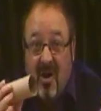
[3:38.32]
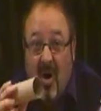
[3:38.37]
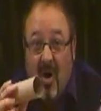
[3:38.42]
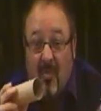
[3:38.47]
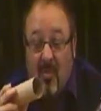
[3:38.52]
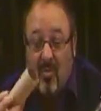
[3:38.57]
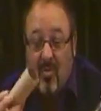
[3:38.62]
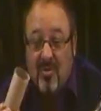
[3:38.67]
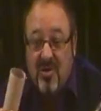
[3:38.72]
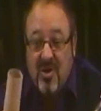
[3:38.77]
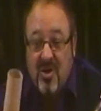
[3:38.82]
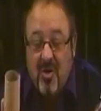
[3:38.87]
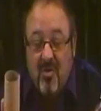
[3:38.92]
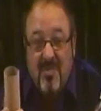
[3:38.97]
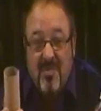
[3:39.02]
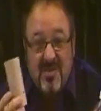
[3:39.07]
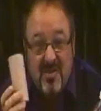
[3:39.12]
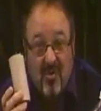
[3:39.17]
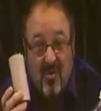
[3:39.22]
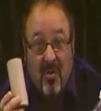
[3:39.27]
cardboard
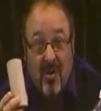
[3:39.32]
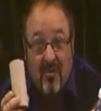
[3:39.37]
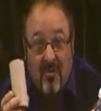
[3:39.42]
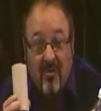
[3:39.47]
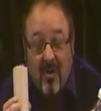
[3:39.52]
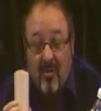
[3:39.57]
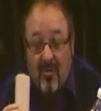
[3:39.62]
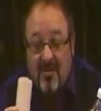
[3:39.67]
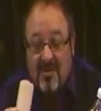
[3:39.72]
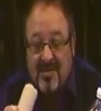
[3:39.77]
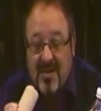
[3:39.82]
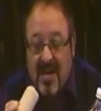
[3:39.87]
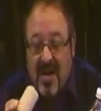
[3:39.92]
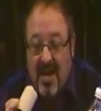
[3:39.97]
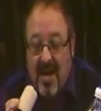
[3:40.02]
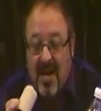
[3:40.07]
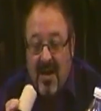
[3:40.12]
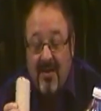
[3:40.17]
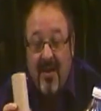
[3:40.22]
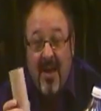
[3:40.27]
tubes, toilet rolls,
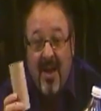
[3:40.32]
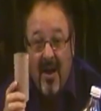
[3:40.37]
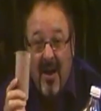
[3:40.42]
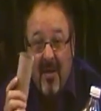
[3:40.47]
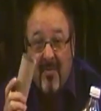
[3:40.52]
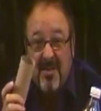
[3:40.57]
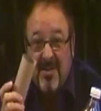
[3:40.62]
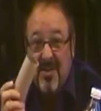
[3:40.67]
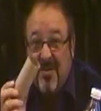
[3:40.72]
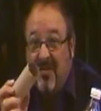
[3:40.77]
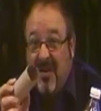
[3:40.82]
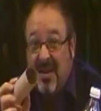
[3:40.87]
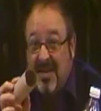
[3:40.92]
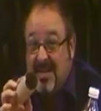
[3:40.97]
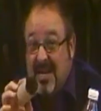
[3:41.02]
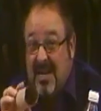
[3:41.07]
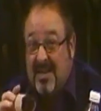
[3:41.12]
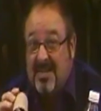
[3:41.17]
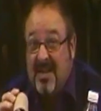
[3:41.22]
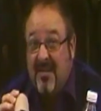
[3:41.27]
and um, they are absolutely
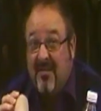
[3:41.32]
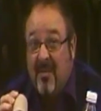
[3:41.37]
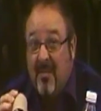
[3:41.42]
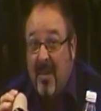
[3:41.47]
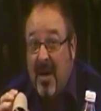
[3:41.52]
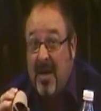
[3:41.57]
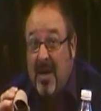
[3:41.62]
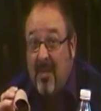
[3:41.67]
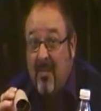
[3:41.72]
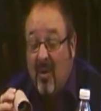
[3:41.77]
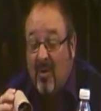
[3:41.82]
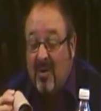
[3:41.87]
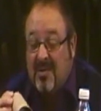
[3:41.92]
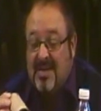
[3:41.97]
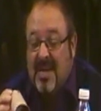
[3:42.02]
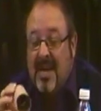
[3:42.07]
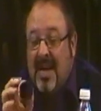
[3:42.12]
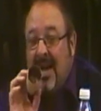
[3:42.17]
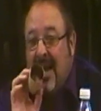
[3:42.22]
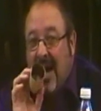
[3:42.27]
fantastic for making
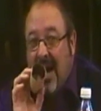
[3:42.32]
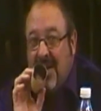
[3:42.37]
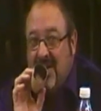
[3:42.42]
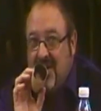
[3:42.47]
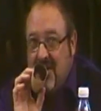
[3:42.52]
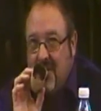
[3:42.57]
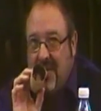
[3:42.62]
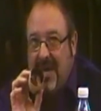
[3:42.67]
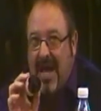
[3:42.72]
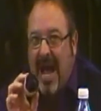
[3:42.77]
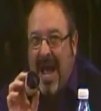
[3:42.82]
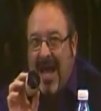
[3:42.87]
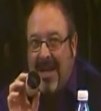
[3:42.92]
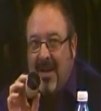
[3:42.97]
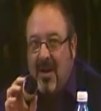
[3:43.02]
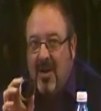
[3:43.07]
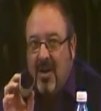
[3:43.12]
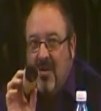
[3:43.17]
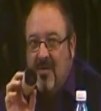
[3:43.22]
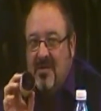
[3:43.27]
models and you
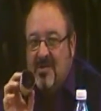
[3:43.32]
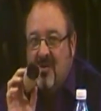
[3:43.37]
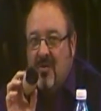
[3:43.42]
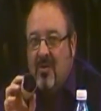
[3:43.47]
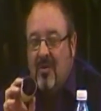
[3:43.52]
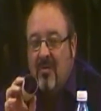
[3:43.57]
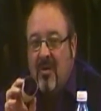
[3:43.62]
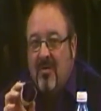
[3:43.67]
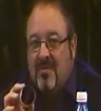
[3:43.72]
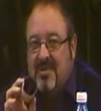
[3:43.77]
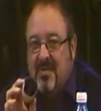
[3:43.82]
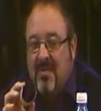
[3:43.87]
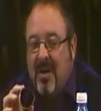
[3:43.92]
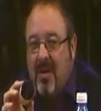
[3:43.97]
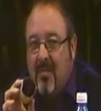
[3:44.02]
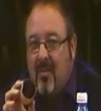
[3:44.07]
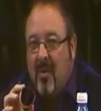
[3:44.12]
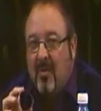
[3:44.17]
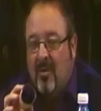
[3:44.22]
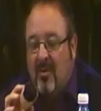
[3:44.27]
can use toilet rolls to
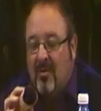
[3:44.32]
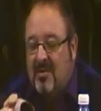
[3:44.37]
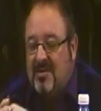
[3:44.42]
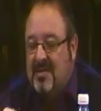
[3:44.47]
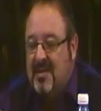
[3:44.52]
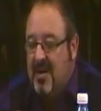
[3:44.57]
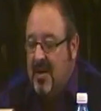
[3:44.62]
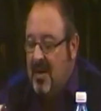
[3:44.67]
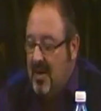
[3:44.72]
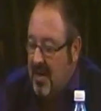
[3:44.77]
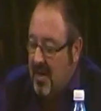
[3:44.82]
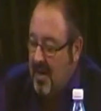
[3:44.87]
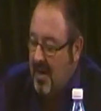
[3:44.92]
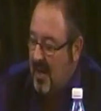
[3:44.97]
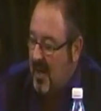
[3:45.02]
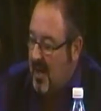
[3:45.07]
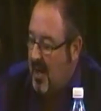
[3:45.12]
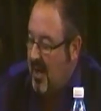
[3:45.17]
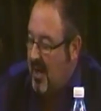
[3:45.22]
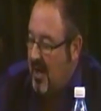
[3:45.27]
make models.
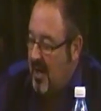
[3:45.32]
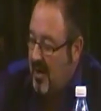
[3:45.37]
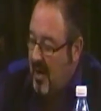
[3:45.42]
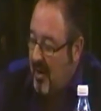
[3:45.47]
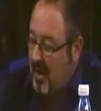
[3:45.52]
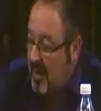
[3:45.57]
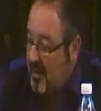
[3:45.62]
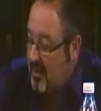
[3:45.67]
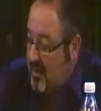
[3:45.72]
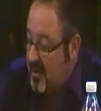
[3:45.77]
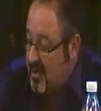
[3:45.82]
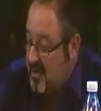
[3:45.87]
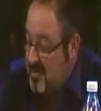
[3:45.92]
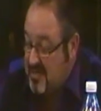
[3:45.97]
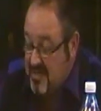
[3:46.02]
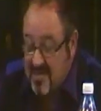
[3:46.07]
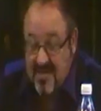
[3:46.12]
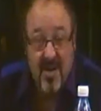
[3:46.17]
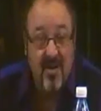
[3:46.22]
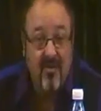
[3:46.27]
Uh, I'm going to
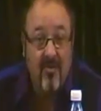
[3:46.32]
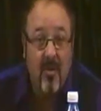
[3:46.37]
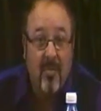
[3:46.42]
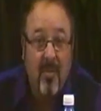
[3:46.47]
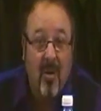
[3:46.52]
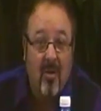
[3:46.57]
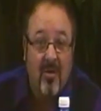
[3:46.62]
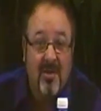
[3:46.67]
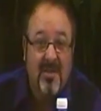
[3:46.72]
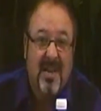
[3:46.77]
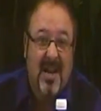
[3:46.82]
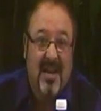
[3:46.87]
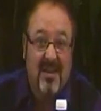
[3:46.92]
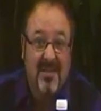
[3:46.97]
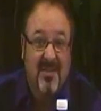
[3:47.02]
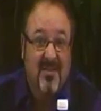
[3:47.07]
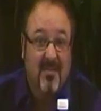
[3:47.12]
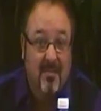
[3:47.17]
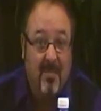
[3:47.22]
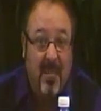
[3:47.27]
use a cereal box
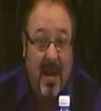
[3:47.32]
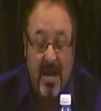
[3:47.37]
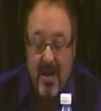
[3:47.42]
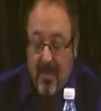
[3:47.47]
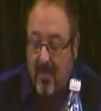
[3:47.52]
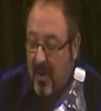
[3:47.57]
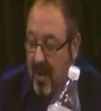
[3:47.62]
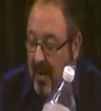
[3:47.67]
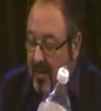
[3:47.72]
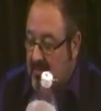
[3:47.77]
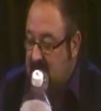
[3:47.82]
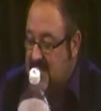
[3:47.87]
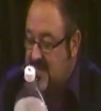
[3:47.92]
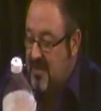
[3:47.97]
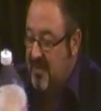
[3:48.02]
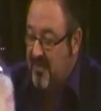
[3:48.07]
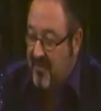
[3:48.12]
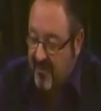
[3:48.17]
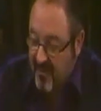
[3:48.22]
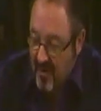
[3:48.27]
and some paper.
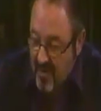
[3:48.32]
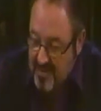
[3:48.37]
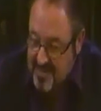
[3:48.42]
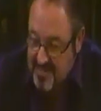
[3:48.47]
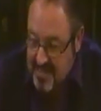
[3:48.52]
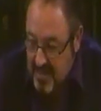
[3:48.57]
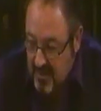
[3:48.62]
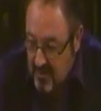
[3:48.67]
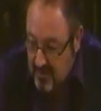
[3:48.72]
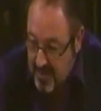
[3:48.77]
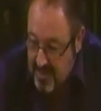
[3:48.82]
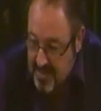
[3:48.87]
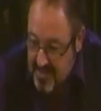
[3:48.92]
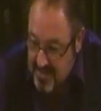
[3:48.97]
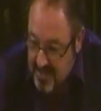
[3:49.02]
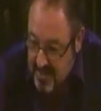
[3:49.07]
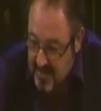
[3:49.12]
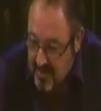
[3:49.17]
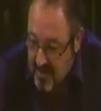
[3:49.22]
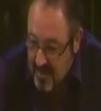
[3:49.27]
So the first thing you'll
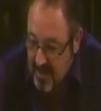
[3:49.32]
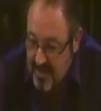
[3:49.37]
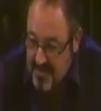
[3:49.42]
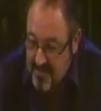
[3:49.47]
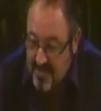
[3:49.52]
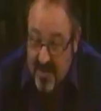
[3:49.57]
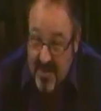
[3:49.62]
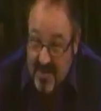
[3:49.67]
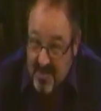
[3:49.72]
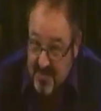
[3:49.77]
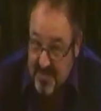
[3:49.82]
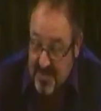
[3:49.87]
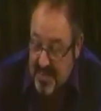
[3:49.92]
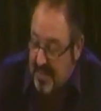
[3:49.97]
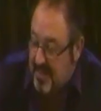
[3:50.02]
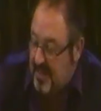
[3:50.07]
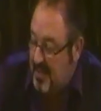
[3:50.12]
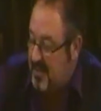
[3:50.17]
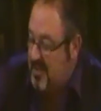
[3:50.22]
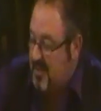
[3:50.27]
need to do to make this
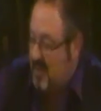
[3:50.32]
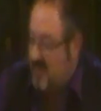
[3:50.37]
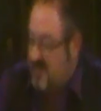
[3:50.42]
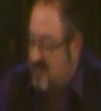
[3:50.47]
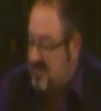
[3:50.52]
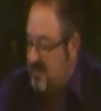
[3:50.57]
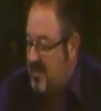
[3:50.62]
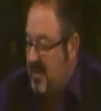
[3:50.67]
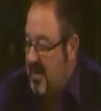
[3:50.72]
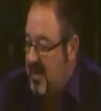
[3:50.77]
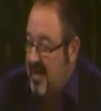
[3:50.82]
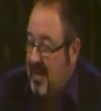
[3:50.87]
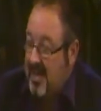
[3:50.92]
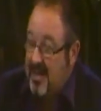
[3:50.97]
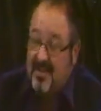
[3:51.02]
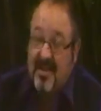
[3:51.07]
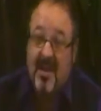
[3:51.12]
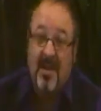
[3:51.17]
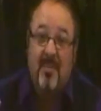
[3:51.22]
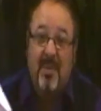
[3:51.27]
particular dinosaur
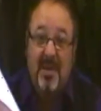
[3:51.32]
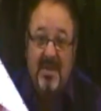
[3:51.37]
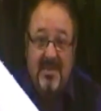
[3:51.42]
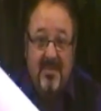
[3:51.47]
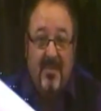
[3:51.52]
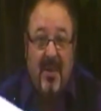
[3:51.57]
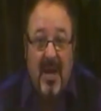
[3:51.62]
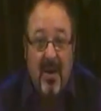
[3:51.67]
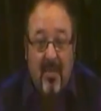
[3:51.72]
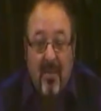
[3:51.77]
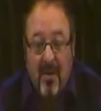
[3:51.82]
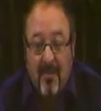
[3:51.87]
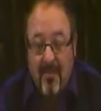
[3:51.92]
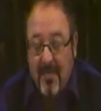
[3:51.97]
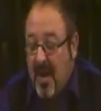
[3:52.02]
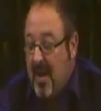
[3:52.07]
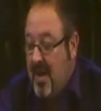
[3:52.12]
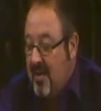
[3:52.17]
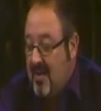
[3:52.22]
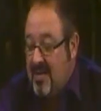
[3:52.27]
is get a piece of paper.
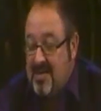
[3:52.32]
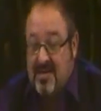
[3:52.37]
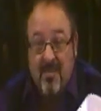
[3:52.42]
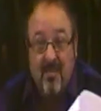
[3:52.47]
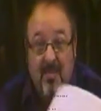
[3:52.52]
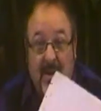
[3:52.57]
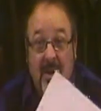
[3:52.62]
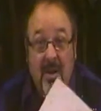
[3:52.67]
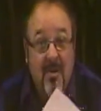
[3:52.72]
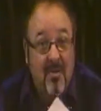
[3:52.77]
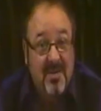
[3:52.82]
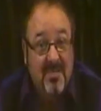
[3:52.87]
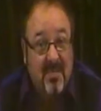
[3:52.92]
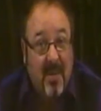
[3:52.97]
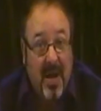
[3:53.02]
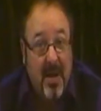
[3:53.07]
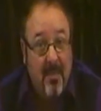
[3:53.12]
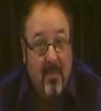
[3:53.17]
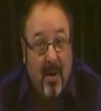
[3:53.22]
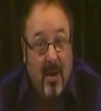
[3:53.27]
This can be
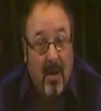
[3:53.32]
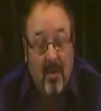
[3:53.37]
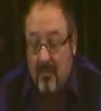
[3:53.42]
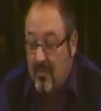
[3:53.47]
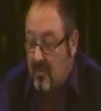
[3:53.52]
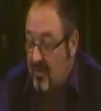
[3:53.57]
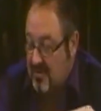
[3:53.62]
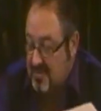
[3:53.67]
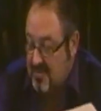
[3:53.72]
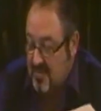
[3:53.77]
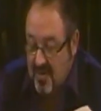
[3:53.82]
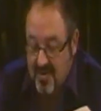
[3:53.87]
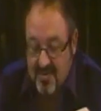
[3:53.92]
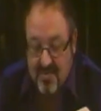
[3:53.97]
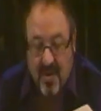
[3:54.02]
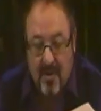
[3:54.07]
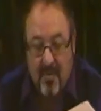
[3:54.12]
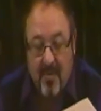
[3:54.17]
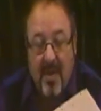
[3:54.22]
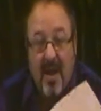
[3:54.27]
newspaper. I've got some
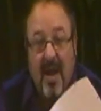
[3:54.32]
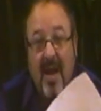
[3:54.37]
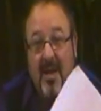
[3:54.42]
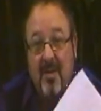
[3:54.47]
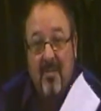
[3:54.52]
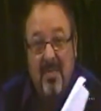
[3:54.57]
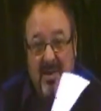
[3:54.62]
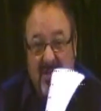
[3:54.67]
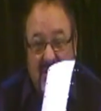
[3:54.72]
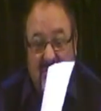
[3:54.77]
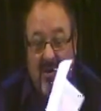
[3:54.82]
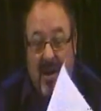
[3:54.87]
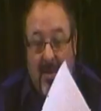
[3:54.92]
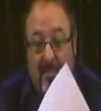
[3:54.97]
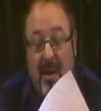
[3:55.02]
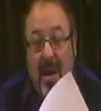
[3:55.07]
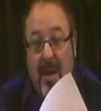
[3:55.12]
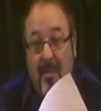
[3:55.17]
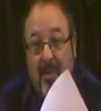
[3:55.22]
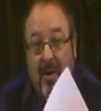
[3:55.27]
newspaper there. It can be
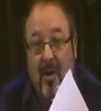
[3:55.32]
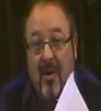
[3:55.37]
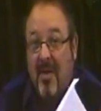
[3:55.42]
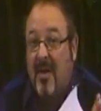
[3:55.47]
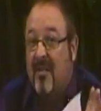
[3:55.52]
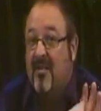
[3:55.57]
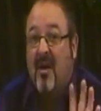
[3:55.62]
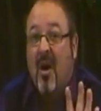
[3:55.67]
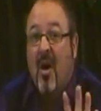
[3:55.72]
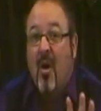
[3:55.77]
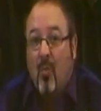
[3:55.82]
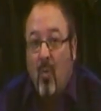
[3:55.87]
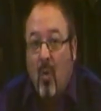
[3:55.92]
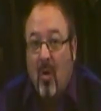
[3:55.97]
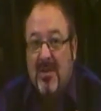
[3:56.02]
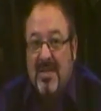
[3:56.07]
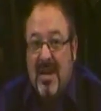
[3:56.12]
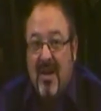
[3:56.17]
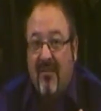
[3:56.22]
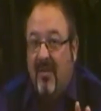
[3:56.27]
scrap paper like this,
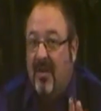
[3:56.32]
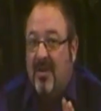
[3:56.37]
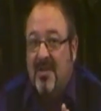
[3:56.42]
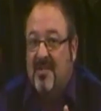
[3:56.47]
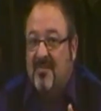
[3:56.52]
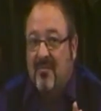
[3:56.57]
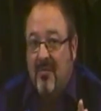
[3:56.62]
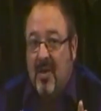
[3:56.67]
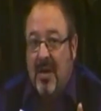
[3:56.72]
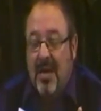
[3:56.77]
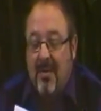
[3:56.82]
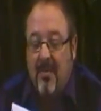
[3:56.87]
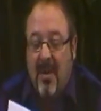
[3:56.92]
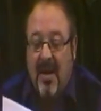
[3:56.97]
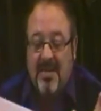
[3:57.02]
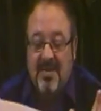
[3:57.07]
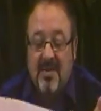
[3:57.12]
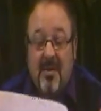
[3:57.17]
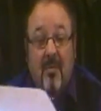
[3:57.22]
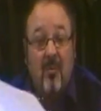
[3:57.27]
whatever. It doesn't really
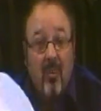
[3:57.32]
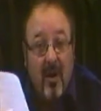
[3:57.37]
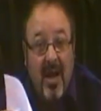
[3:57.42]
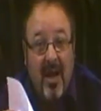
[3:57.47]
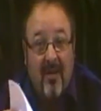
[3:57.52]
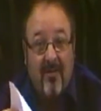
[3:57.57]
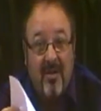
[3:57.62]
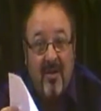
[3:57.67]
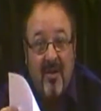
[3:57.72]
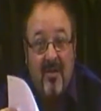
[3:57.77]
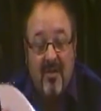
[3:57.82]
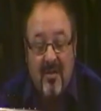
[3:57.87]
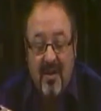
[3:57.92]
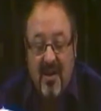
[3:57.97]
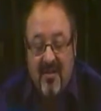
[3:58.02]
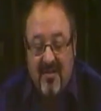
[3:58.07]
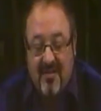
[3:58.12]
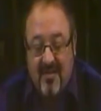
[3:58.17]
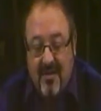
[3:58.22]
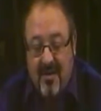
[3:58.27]
matter. And what you have to do to
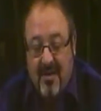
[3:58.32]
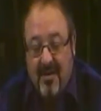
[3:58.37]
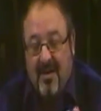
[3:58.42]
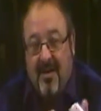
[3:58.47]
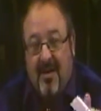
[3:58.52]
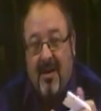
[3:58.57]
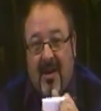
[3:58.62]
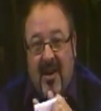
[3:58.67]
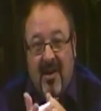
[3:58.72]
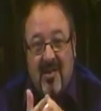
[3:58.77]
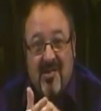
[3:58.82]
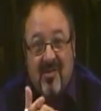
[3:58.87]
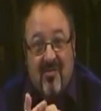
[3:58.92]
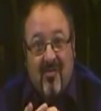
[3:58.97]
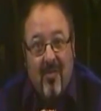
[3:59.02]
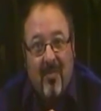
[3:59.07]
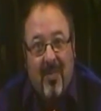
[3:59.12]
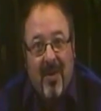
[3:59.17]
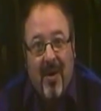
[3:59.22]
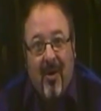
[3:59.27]
this is
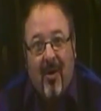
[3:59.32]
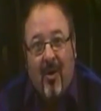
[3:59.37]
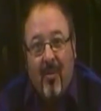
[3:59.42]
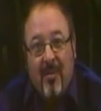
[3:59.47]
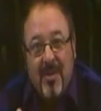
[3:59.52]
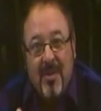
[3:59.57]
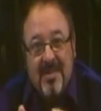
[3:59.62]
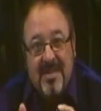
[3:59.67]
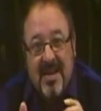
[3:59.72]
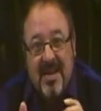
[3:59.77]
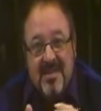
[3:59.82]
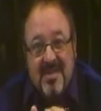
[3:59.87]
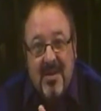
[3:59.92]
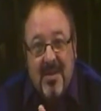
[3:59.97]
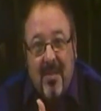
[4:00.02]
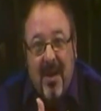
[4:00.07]
scrumple it up because that's